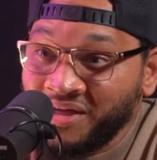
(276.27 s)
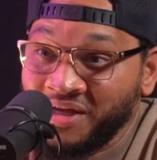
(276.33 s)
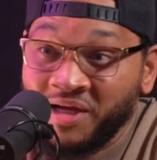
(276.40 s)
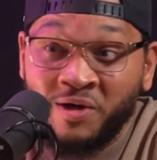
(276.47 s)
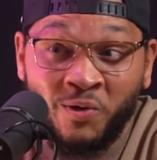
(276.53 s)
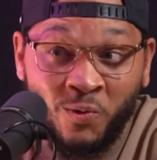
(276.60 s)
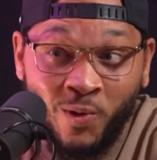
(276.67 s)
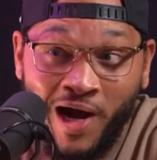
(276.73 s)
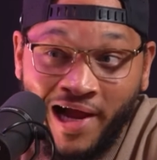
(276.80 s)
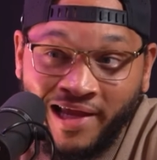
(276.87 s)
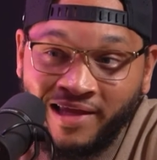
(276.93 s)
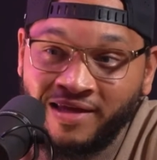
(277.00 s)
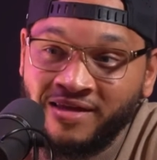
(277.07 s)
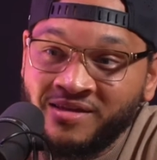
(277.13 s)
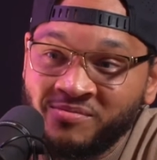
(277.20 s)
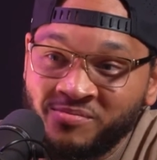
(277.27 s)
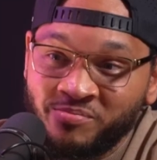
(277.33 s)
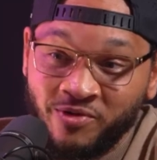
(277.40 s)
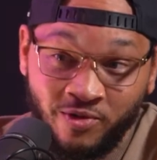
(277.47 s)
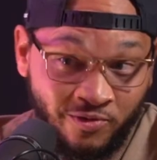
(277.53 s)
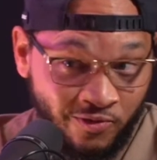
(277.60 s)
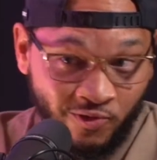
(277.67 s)
In Hawaii.
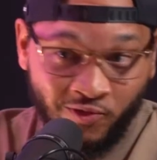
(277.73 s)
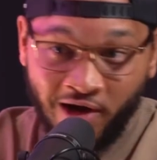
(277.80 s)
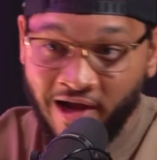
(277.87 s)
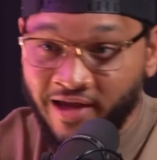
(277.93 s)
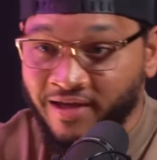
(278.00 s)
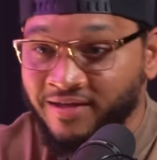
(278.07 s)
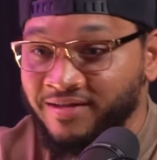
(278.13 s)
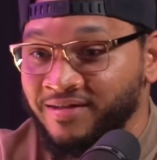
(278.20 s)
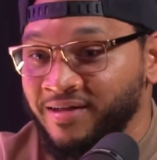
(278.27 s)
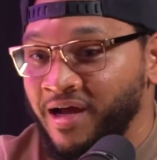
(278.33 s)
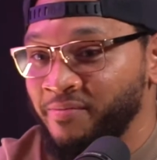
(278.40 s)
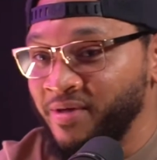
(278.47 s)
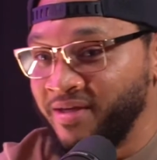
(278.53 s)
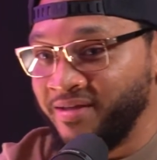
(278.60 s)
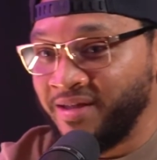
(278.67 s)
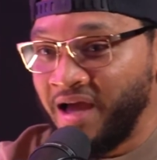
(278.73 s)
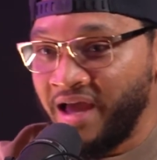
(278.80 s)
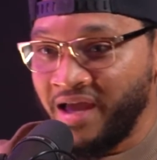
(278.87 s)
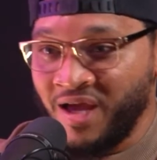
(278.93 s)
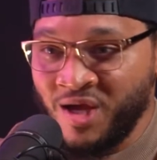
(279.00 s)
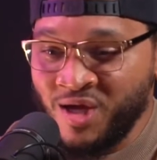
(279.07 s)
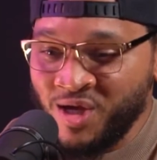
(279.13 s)
Beautiful, right? You know what I mean?
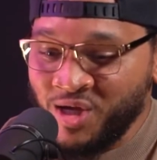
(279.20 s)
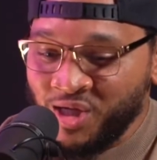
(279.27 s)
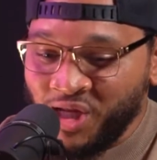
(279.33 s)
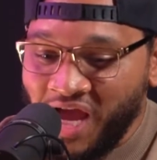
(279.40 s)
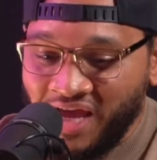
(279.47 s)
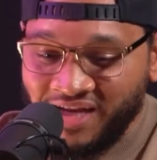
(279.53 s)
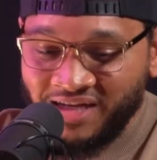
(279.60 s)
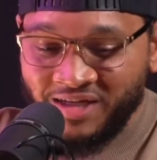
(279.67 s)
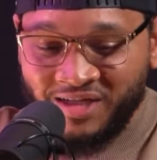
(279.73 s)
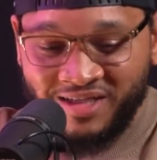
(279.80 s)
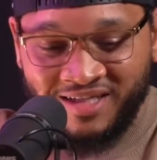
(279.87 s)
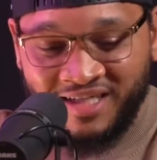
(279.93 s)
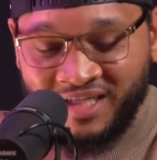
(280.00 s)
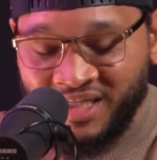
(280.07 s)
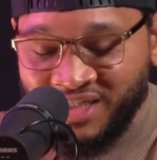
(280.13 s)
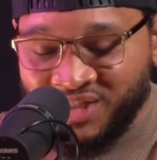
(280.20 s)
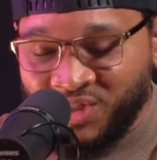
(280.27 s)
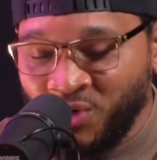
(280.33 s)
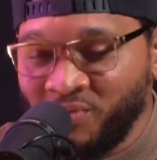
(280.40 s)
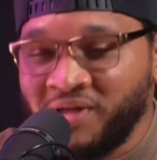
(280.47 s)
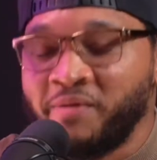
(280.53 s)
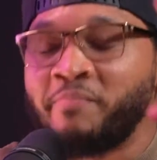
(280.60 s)
It's so
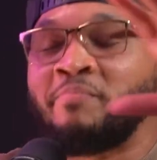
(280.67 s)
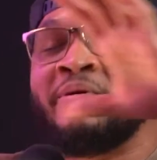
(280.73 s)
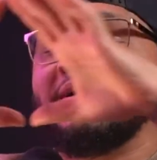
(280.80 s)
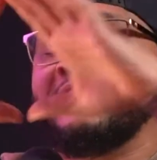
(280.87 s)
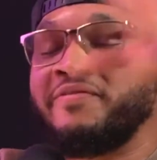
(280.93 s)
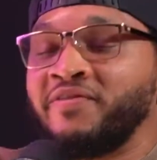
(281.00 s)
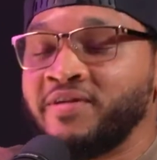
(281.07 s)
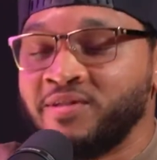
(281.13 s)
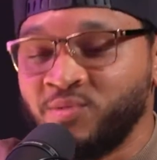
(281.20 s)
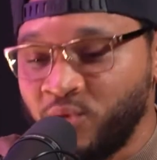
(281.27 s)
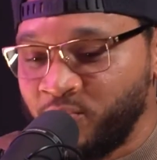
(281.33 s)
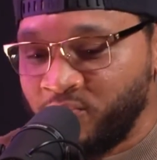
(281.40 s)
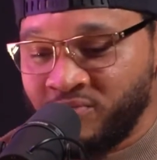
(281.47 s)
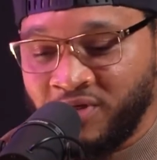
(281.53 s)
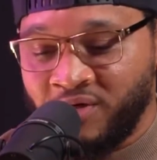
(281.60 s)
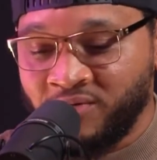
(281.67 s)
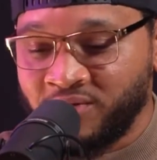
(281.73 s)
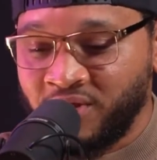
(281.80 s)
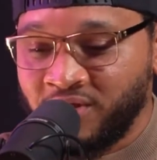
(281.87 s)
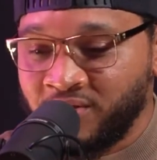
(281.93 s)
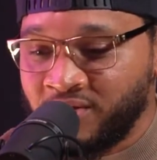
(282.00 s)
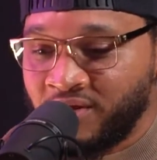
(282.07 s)
many benefits.
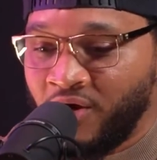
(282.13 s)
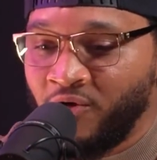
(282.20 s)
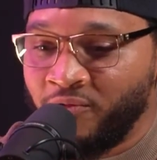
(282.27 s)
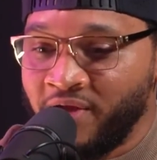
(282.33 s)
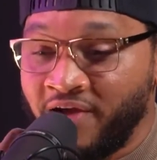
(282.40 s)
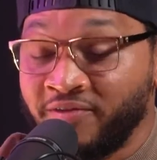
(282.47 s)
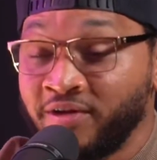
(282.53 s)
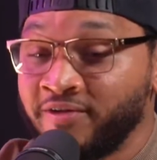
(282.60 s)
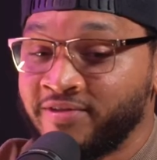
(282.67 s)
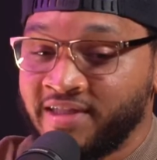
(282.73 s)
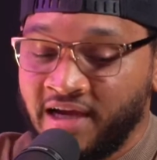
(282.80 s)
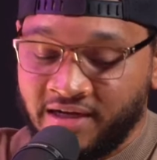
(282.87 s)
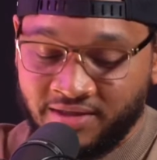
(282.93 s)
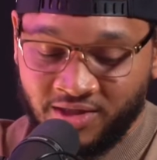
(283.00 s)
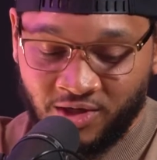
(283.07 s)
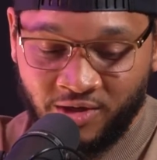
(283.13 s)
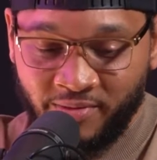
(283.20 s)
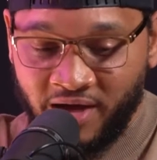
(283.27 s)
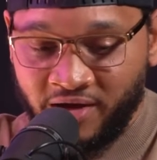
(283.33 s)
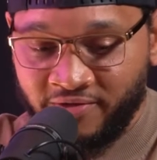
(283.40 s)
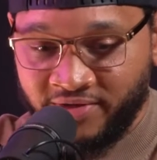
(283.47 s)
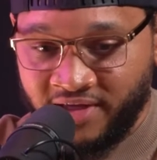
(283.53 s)
Hope we have enough time to talk
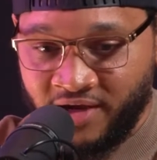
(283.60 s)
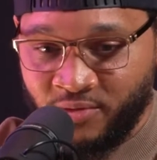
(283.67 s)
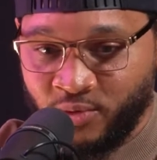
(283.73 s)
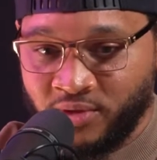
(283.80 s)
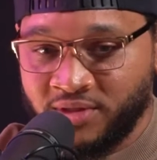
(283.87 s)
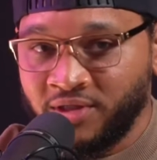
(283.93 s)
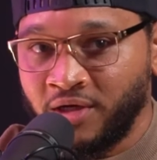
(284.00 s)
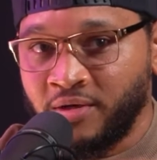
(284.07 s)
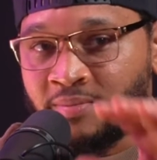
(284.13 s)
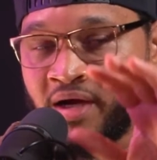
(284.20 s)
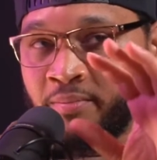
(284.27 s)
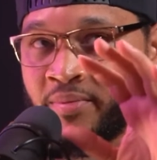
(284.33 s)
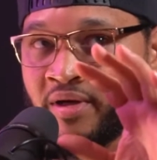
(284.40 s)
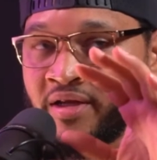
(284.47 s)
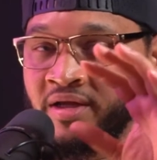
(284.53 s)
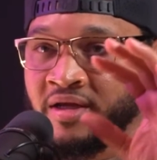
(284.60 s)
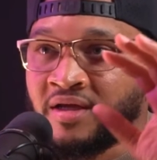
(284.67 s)
about everything we want to talk about. But,